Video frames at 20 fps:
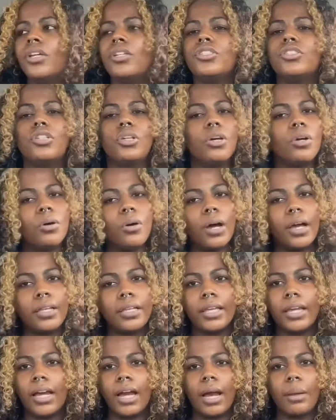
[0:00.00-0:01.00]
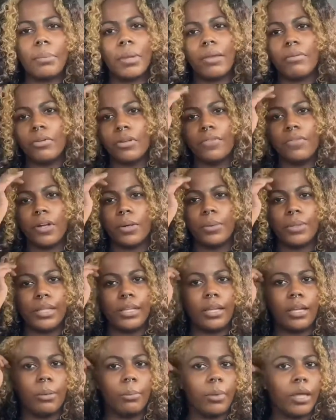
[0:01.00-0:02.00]
so yeah i'm not even gonna fuck with
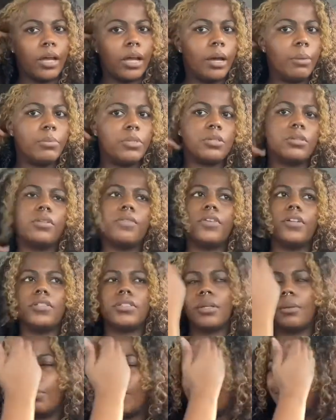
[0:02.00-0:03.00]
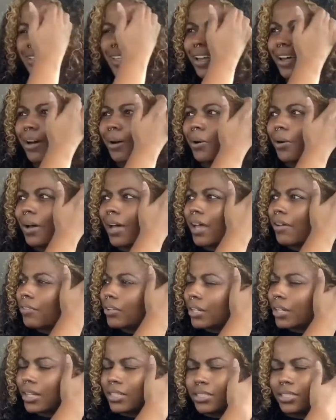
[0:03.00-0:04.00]
them like i'm just gonna figure something else out i have a
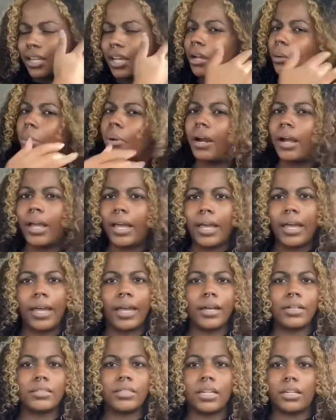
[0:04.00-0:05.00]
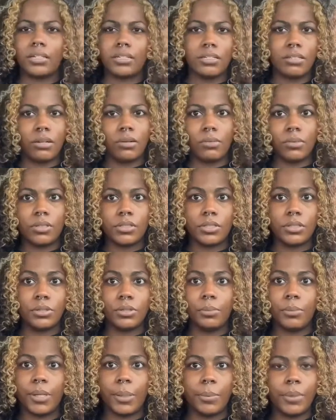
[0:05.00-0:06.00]
cousin i could probably ask i just don't want to
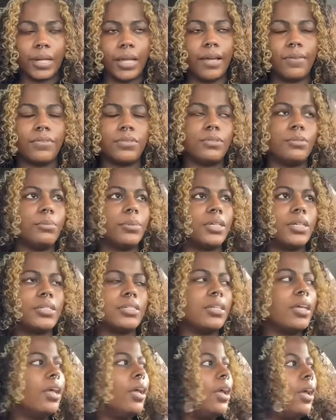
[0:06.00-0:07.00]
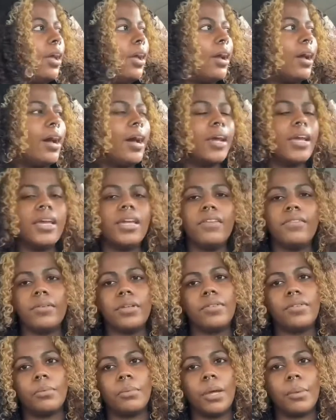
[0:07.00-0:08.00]
but i'm gonna have to because i can't even
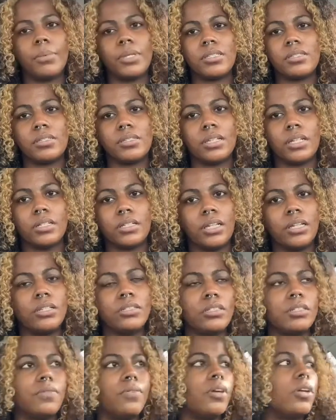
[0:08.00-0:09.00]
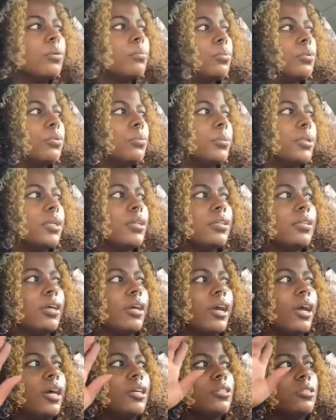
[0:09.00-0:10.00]
give them my business like they didn't just fucking blew me
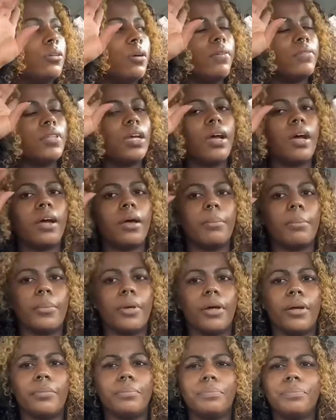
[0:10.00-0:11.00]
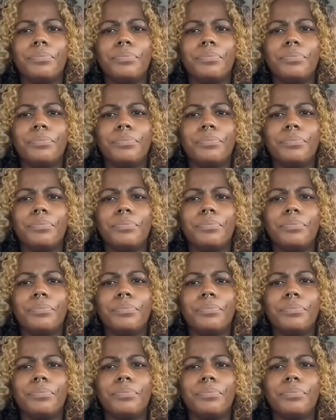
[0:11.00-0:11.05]
like i just don't have time but